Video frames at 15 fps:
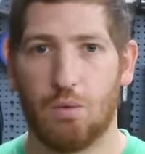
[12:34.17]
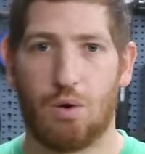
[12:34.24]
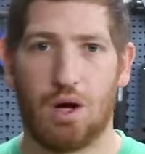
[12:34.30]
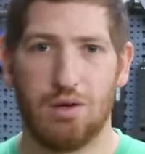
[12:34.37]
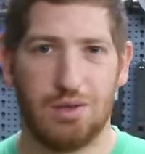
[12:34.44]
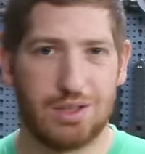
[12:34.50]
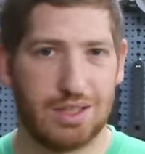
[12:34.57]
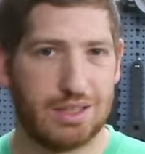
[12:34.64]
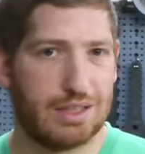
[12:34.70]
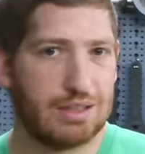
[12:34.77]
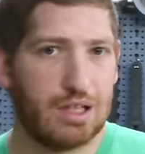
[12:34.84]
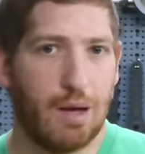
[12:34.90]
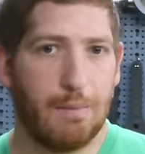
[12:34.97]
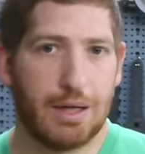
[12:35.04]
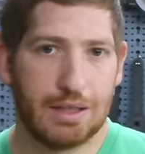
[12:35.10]
Wahoo says that's
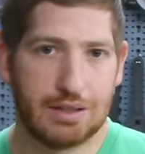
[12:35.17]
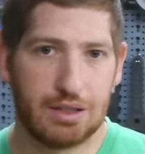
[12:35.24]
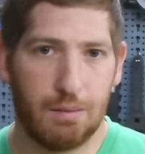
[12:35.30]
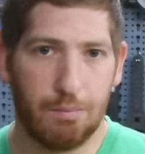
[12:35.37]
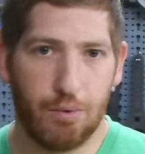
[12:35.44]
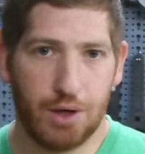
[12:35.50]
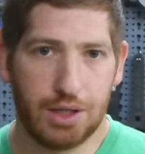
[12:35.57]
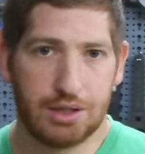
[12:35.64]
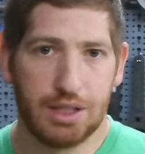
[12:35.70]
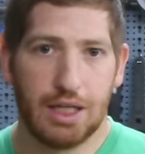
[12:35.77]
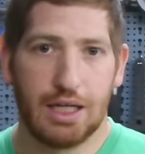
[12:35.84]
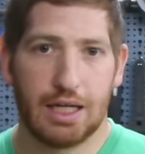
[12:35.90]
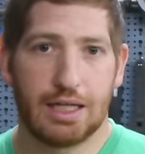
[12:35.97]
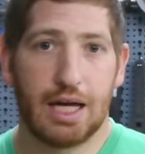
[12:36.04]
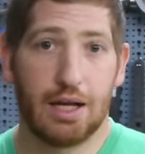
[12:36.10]
coming at some point.
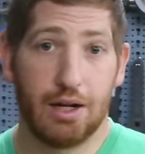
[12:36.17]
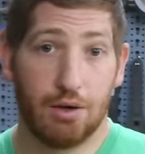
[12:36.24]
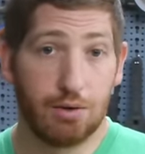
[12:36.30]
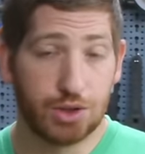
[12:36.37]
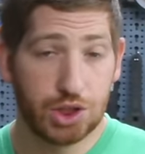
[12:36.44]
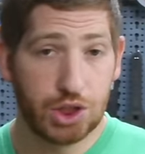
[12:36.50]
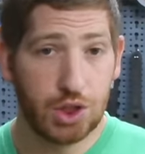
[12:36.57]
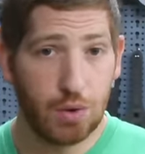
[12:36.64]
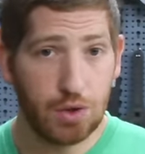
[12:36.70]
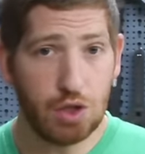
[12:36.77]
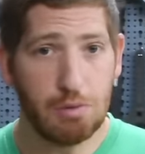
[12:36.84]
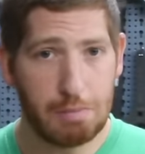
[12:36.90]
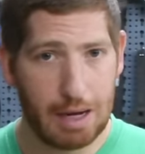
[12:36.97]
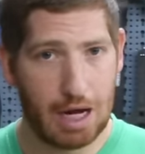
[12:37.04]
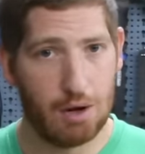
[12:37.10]
Again, it'll show
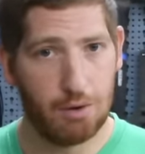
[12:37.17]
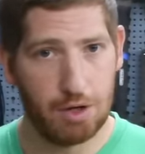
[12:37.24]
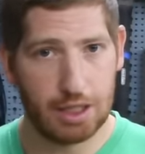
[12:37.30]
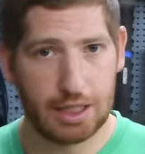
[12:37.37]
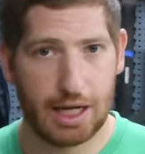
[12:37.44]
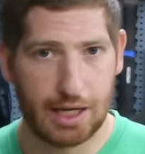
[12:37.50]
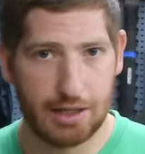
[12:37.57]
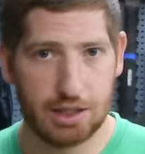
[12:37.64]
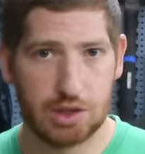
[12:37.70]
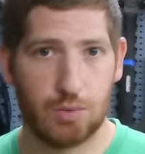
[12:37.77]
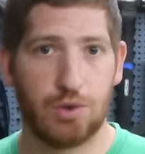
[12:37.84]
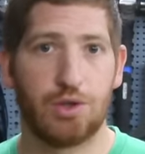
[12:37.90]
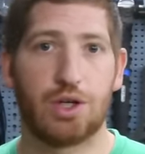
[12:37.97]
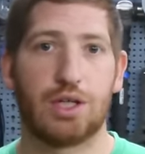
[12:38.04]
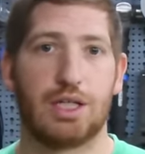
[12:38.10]
you power and cadence
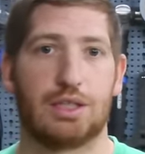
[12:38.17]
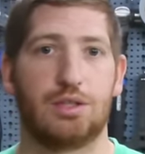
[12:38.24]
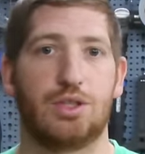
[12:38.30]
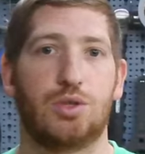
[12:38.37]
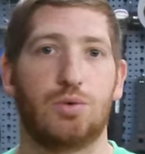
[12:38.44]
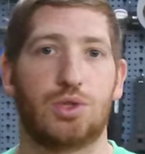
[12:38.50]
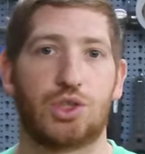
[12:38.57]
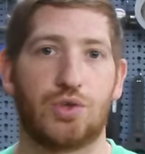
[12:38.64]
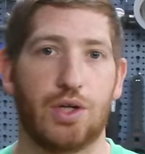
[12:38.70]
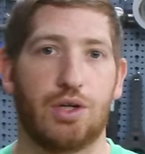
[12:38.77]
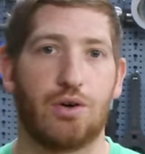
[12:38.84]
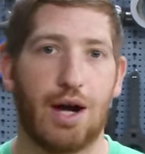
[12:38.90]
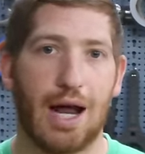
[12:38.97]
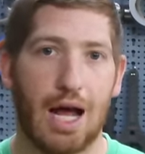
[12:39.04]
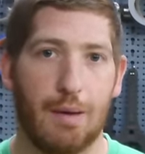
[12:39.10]
when you're connected to a
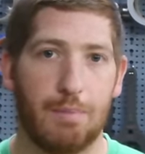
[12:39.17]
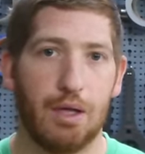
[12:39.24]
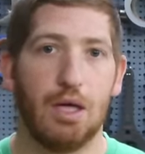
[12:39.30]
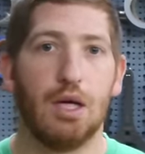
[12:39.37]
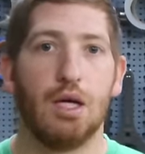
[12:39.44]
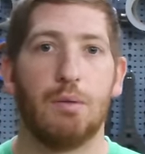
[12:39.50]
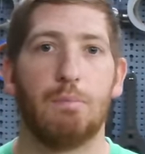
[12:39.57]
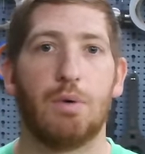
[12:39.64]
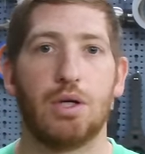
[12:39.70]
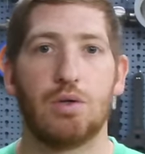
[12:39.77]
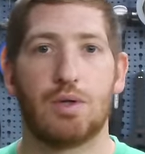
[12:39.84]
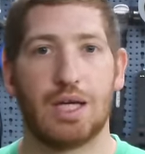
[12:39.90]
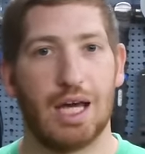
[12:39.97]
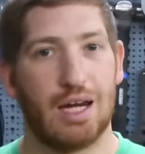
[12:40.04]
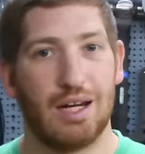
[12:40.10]
trainer app, but
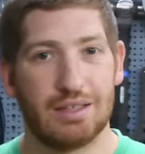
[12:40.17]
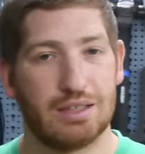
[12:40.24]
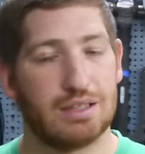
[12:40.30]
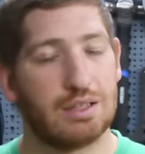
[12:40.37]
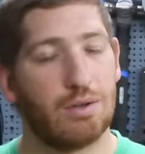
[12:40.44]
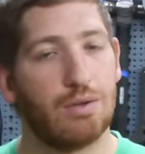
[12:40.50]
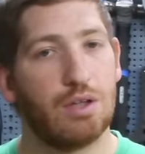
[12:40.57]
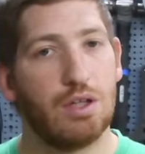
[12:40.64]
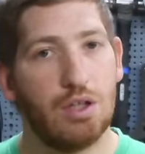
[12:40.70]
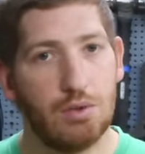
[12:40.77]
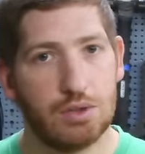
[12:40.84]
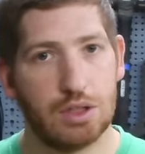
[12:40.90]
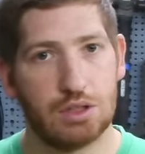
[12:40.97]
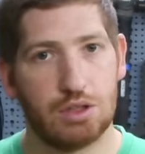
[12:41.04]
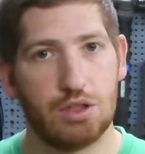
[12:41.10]
you can't necessarily
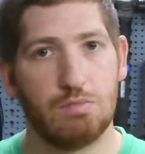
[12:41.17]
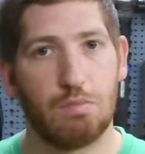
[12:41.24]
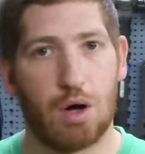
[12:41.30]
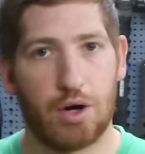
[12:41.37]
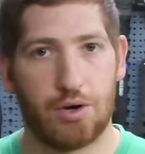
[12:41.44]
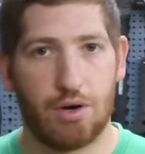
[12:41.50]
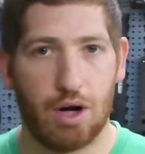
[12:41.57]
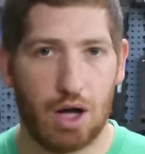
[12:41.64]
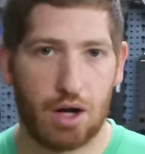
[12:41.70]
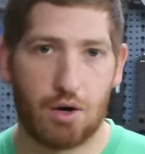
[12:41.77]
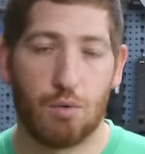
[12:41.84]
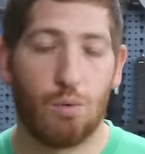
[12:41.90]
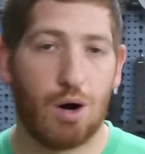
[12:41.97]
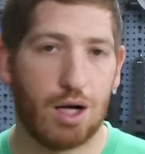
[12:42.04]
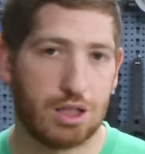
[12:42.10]
use it to monitor on
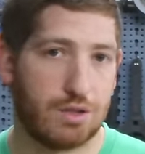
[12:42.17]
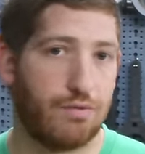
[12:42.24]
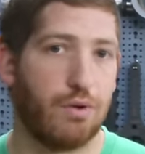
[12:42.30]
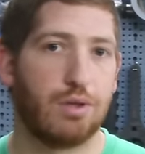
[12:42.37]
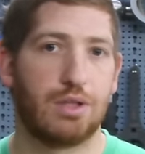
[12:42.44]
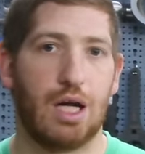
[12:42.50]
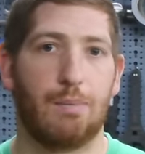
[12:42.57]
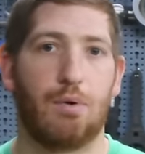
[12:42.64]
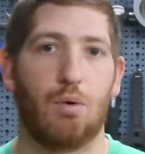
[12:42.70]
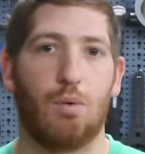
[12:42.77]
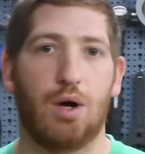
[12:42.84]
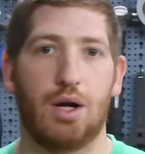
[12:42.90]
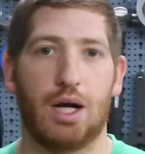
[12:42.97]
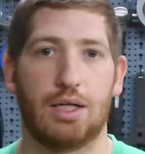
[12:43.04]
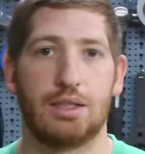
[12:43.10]
a watch, for example, or
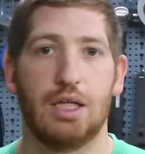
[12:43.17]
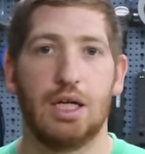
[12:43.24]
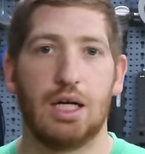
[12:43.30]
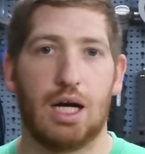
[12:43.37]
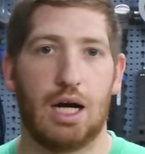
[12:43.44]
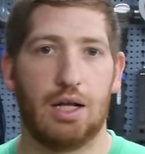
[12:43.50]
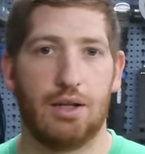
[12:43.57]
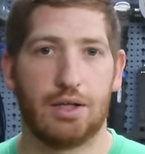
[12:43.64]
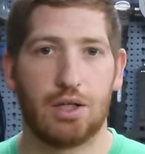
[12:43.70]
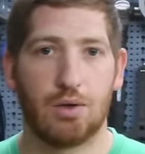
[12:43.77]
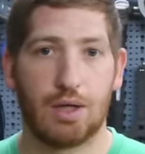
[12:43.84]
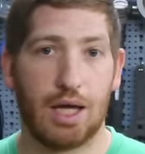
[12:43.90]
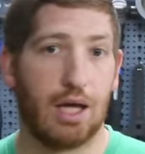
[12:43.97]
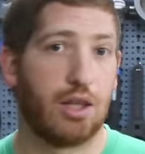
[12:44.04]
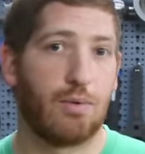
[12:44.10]
whatnot, uh, like
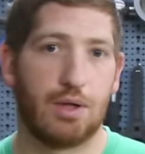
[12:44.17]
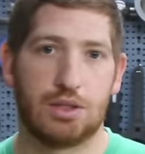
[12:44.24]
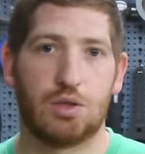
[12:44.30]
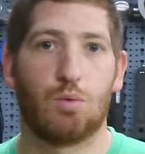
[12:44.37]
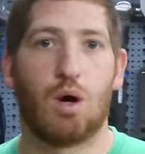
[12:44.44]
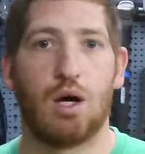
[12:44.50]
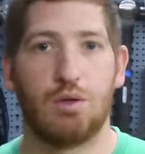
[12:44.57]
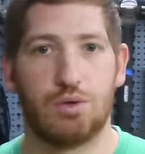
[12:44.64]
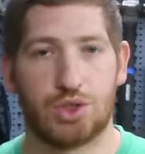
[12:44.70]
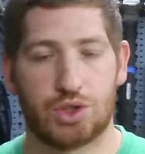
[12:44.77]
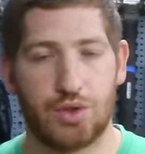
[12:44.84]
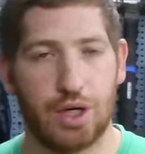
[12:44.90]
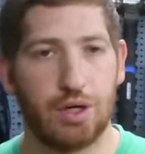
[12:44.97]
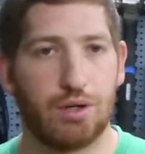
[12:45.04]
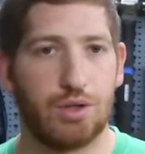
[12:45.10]
you can the rest of Wahoo's
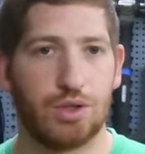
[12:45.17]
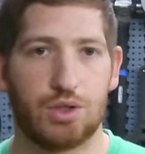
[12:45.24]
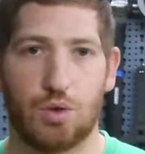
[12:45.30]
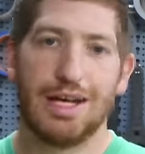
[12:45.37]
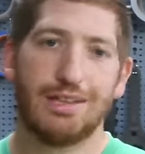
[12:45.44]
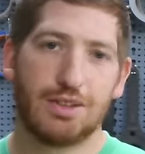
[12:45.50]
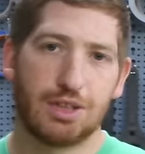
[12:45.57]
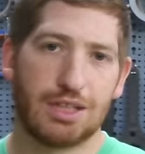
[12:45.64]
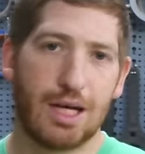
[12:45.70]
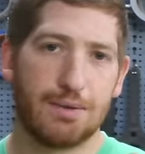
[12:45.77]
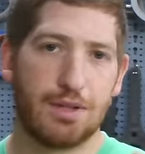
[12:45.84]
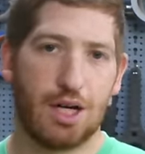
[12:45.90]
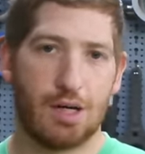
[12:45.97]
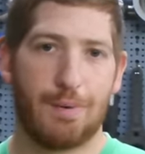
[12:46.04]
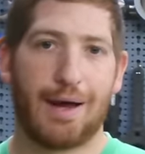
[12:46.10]
trainers. Now's a good
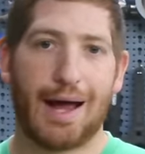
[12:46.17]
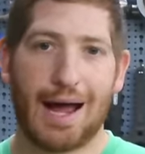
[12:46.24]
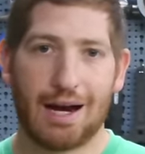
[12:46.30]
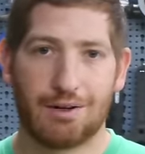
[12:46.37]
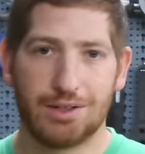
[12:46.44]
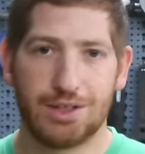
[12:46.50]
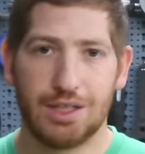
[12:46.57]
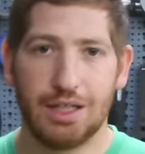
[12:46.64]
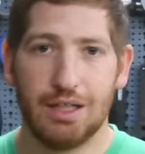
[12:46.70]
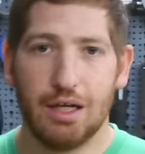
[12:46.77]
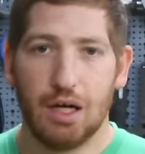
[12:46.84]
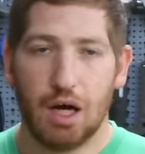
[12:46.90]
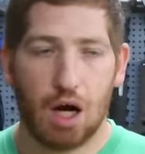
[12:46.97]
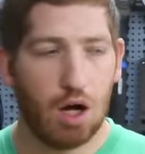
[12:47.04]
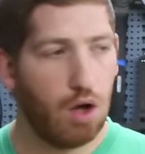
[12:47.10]
time to talk about accuracy.
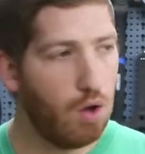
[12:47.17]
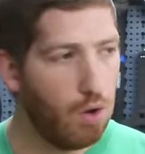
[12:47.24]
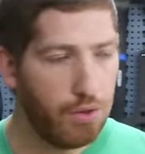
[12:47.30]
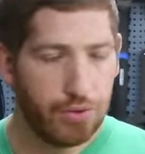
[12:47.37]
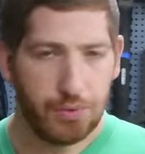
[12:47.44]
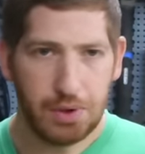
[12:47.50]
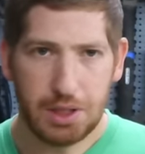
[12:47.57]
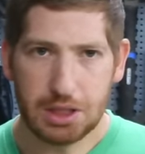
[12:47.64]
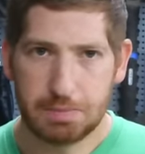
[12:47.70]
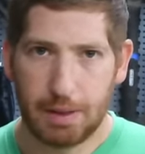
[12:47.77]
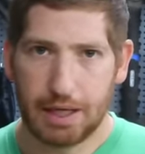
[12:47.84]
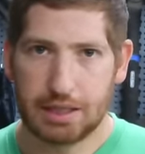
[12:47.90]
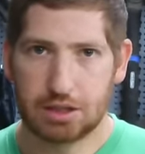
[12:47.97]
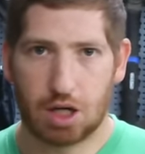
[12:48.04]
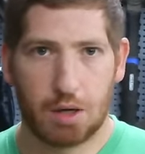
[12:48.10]
Uh, all three of these
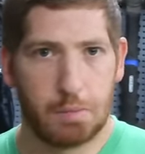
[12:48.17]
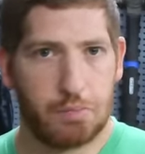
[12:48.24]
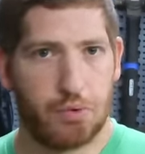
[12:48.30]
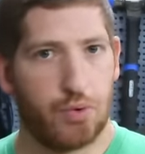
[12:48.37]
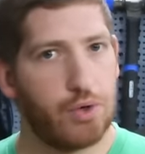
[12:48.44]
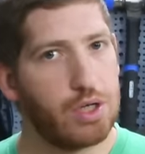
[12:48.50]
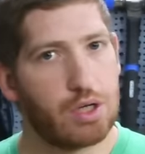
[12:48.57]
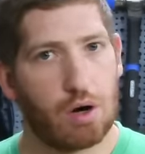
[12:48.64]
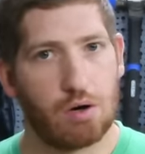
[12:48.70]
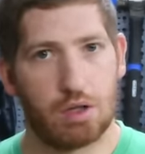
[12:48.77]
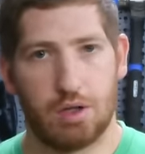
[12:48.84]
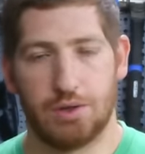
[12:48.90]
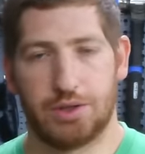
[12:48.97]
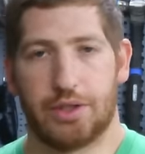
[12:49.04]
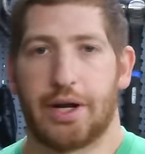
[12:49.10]
bikes are pretty darn
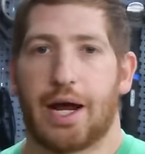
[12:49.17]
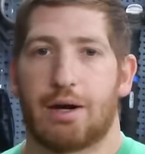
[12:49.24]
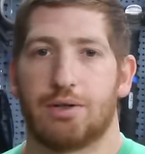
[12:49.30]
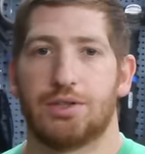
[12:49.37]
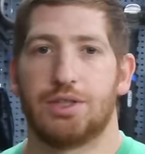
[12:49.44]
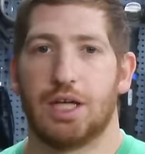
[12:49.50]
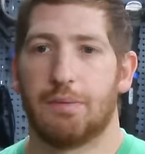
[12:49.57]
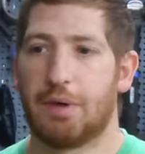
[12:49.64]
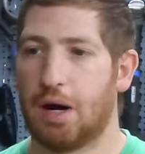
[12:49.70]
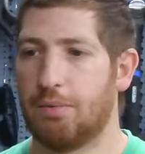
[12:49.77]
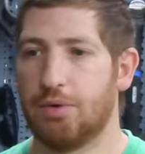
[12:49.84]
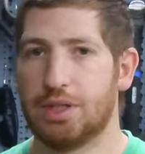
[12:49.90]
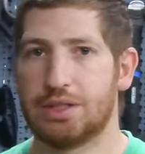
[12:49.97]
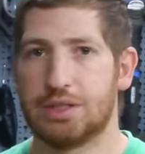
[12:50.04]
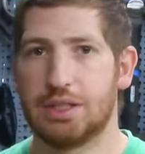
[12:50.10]
close on accuracy. I'm
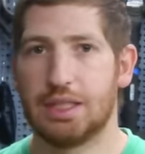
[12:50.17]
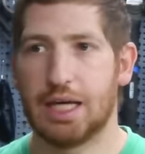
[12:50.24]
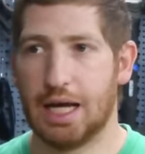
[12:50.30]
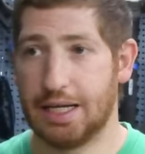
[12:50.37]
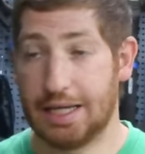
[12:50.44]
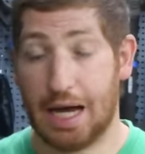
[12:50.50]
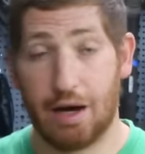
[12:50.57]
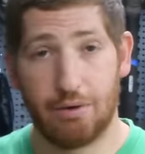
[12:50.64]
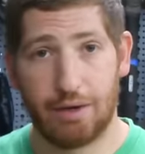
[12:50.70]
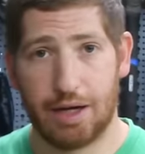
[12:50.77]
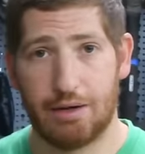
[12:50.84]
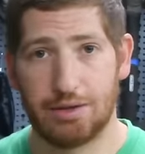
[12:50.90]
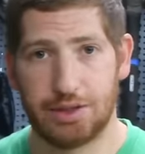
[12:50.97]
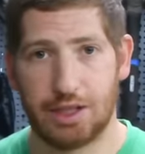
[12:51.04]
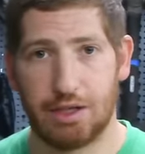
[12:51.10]
not really seeing any
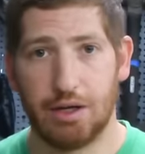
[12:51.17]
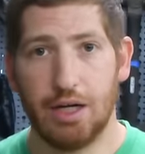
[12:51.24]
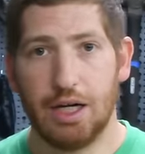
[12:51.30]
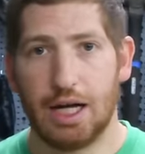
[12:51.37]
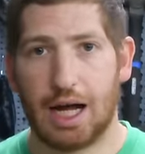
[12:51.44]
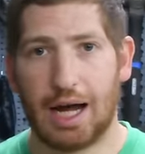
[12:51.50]
outliers there.